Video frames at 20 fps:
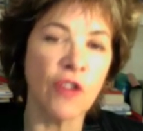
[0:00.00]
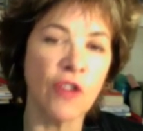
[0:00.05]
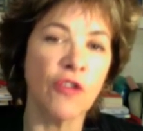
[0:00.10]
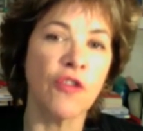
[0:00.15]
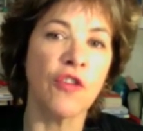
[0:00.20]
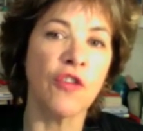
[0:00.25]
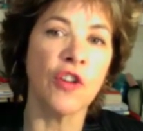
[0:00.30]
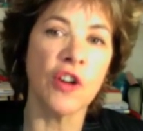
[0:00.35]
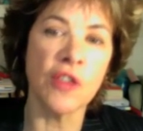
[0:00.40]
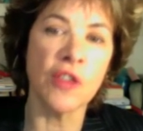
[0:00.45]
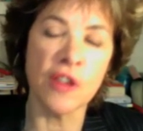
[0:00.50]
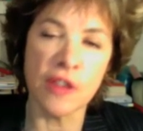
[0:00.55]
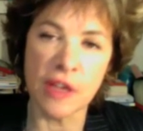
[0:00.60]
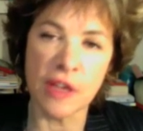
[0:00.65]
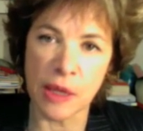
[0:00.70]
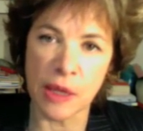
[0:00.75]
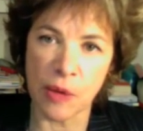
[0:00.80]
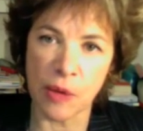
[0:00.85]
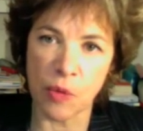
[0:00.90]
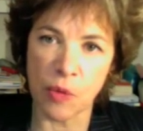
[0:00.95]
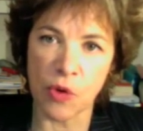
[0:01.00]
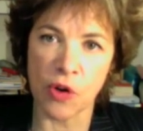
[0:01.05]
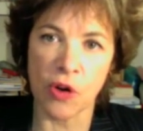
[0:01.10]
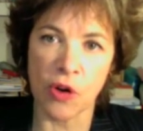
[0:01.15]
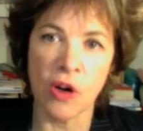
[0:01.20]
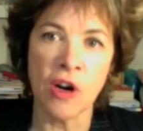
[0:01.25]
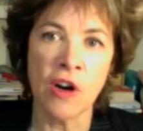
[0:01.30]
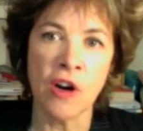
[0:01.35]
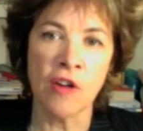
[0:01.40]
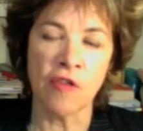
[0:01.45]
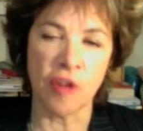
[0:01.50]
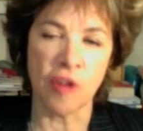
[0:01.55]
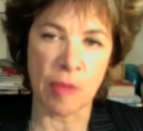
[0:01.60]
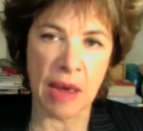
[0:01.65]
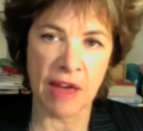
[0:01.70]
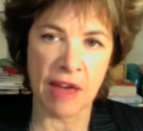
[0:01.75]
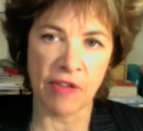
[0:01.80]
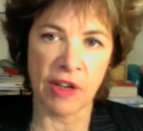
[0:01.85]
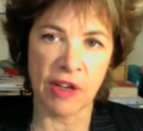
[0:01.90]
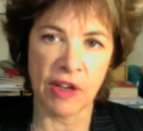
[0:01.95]
further than they were
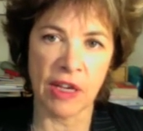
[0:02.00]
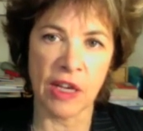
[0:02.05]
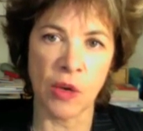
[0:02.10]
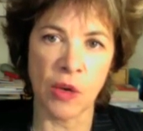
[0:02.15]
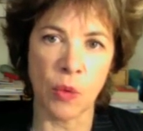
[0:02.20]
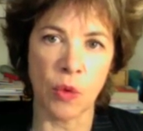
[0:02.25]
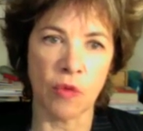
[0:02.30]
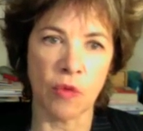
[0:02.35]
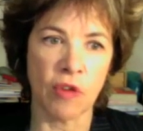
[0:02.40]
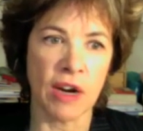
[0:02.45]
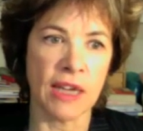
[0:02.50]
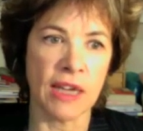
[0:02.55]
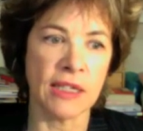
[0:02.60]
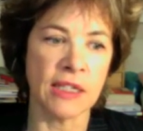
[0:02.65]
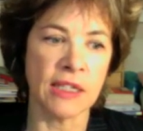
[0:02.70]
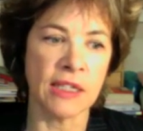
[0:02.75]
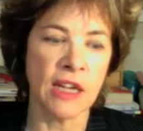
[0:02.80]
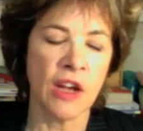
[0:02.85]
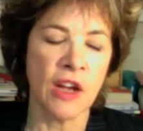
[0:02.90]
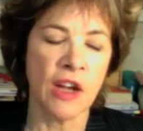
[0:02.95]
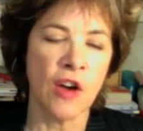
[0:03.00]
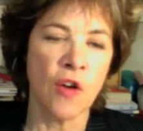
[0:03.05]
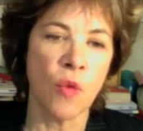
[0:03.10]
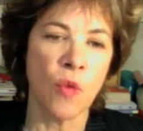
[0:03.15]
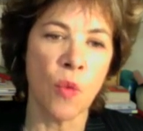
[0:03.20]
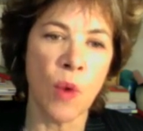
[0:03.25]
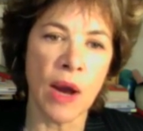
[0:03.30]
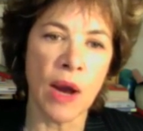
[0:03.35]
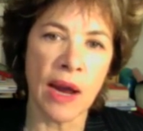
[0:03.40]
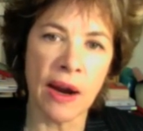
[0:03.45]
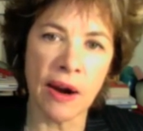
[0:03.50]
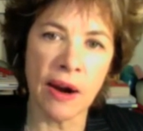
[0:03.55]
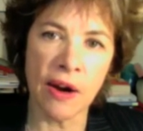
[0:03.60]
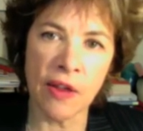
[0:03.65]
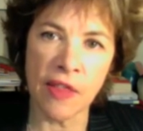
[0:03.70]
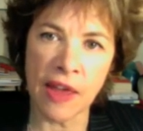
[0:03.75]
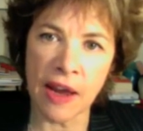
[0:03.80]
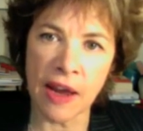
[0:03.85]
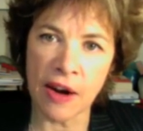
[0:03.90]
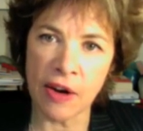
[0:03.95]
from having equal rights, where
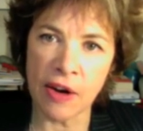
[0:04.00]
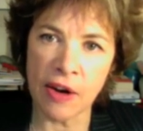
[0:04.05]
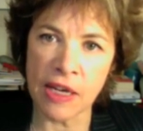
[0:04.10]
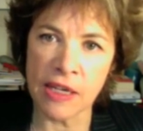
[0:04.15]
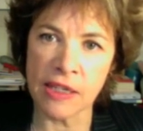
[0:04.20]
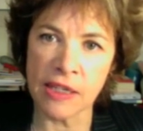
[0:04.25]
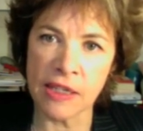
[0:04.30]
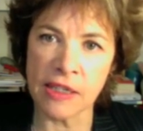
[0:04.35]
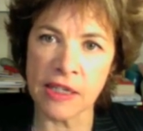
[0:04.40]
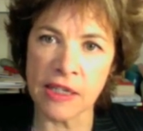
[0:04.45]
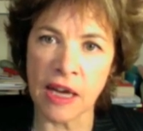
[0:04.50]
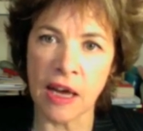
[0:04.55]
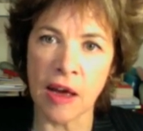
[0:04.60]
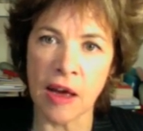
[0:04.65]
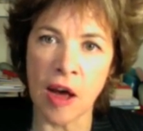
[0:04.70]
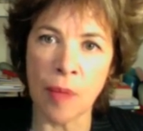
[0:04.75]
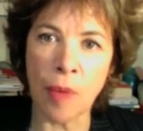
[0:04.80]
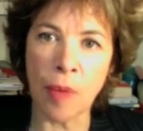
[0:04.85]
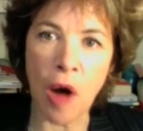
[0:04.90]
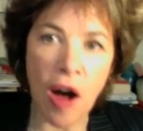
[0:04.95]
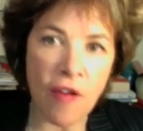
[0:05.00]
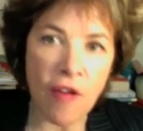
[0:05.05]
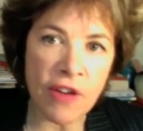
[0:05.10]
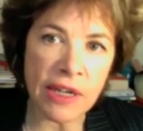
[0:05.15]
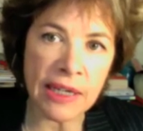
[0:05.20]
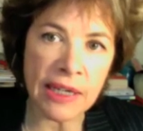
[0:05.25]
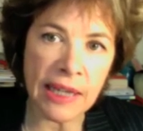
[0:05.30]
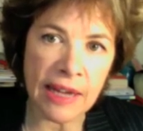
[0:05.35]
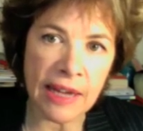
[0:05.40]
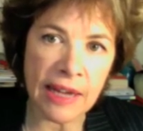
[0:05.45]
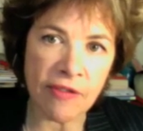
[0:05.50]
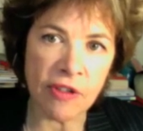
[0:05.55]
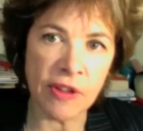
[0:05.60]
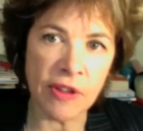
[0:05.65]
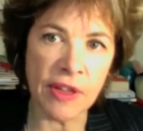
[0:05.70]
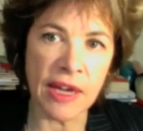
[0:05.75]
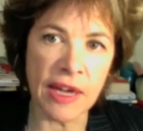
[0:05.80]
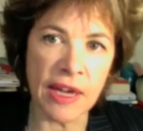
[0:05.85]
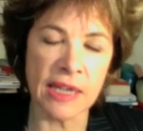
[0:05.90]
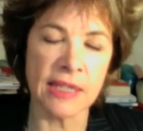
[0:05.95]
there is a, a, poverty level
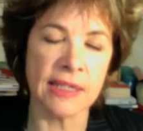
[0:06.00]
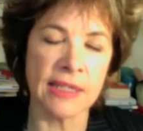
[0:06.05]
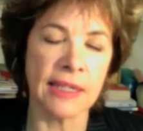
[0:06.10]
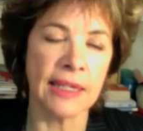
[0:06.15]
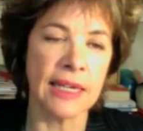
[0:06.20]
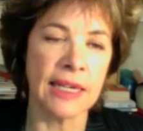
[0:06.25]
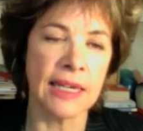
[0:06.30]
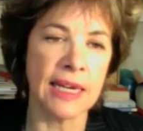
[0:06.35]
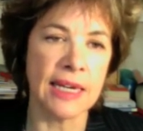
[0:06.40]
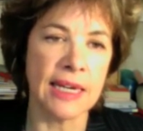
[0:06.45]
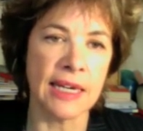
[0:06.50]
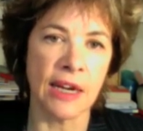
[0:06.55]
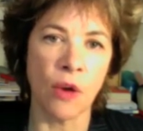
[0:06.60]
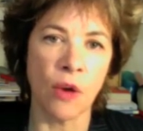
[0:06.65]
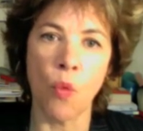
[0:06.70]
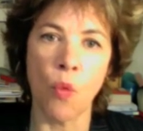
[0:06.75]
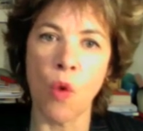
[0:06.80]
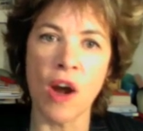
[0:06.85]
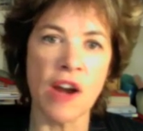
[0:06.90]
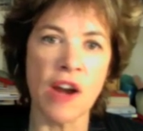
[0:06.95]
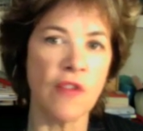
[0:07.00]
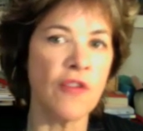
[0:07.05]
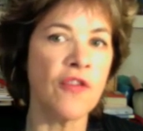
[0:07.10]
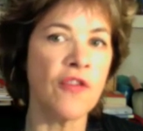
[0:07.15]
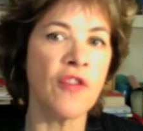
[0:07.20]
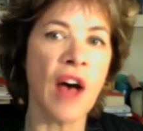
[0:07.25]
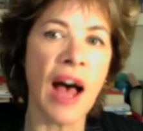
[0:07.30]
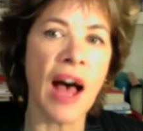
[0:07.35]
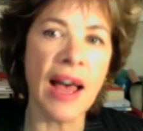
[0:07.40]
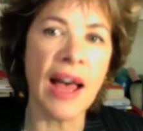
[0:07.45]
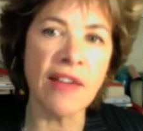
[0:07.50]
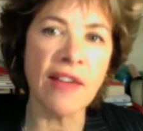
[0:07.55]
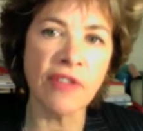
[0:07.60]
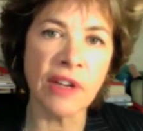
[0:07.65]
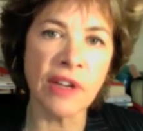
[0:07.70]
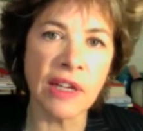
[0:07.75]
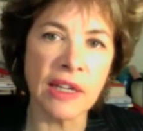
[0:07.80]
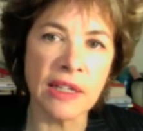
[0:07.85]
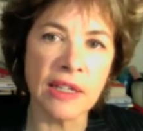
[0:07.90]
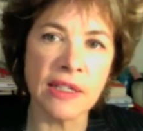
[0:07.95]
that is leading one in five
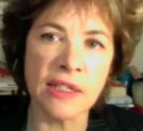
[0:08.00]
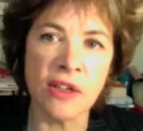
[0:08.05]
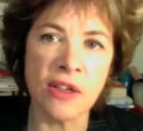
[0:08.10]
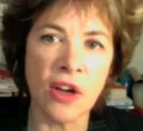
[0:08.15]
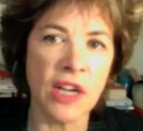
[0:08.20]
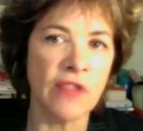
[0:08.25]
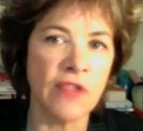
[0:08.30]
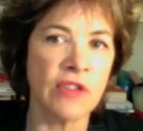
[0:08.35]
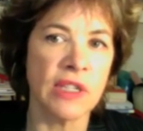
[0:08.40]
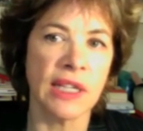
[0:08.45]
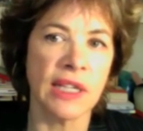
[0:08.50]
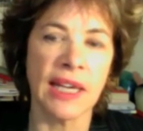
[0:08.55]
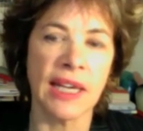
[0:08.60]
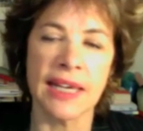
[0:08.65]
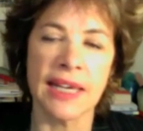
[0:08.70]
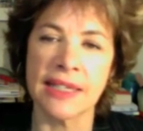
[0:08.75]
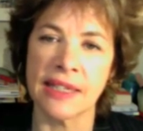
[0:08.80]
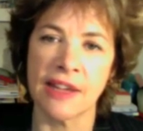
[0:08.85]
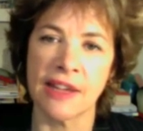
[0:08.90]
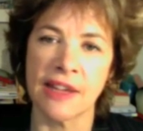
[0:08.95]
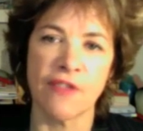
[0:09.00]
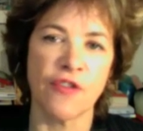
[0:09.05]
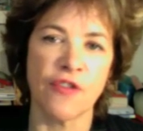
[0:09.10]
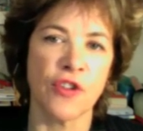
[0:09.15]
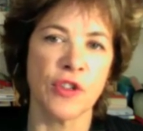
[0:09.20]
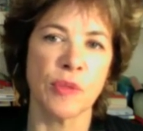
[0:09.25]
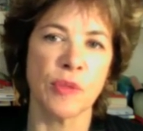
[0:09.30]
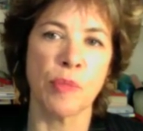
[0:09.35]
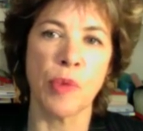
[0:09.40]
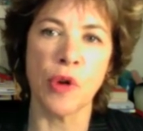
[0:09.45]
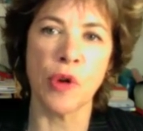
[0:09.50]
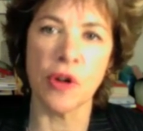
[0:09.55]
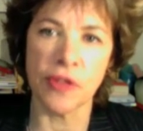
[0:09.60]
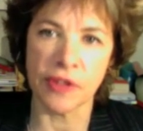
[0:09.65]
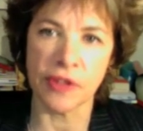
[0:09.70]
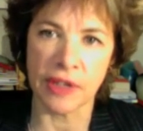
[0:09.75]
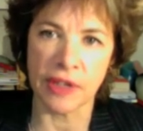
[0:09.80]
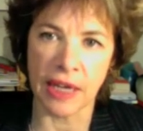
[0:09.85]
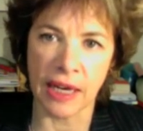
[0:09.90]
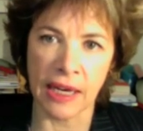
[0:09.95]
kids not even to get to their first
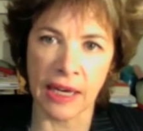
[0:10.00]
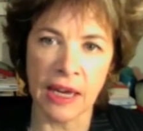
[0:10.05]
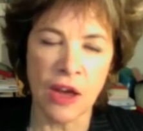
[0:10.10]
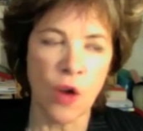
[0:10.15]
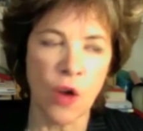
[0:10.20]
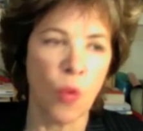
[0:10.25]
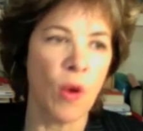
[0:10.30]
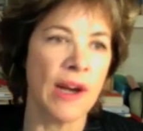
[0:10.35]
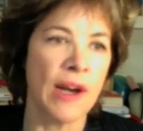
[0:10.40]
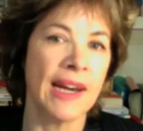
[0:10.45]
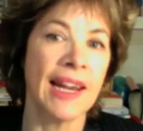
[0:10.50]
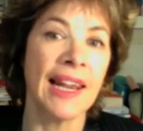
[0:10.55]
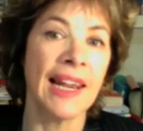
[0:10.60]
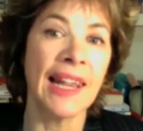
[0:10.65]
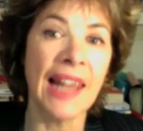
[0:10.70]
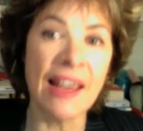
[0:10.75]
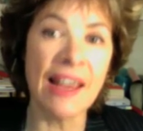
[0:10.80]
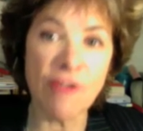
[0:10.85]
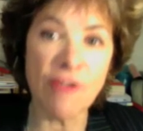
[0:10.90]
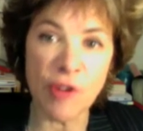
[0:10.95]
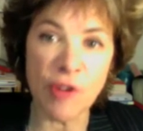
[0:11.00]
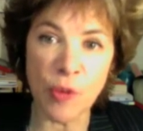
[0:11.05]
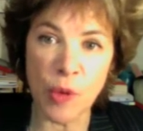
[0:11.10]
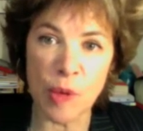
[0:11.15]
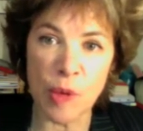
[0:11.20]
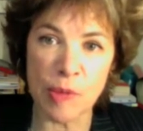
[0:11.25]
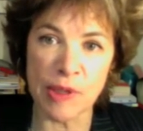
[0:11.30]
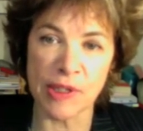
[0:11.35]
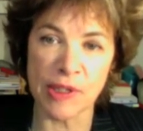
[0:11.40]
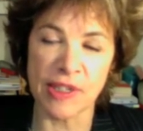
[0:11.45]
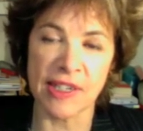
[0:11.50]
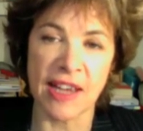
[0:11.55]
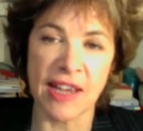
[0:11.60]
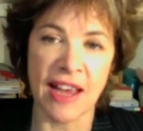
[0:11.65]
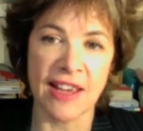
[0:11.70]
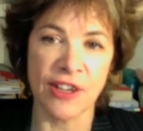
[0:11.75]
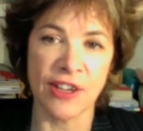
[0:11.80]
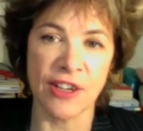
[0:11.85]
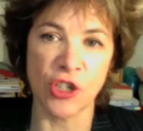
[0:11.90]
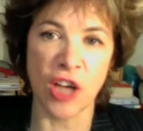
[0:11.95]
birthday, one in 11 women to die
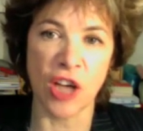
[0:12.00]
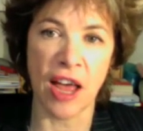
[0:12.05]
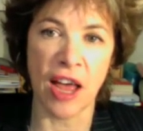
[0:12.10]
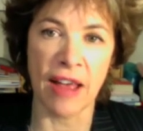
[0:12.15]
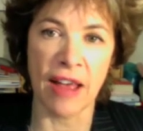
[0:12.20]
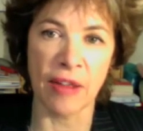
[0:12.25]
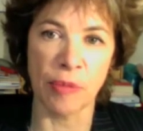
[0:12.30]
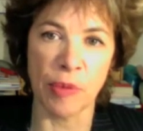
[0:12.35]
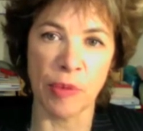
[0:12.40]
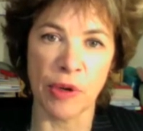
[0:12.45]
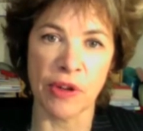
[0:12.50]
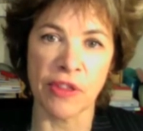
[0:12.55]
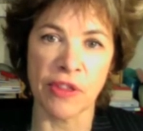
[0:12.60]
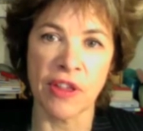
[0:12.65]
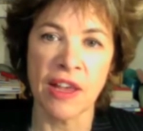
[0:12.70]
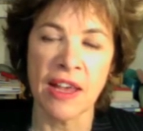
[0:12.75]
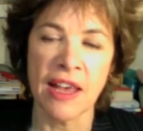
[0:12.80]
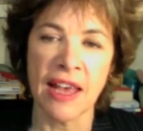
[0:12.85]
in childbirth,